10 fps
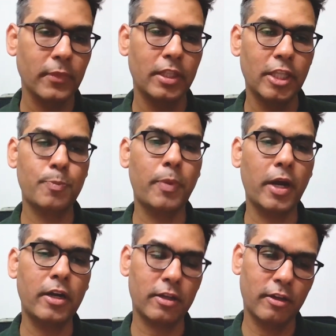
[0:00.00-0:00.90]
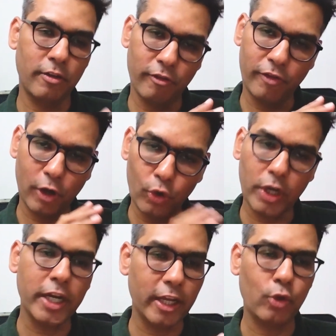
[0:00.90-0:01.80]
this part will
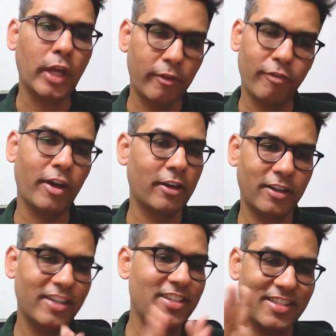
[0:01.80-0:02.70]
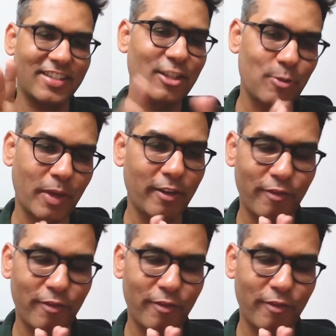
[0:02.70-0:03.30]
only take you that far, is my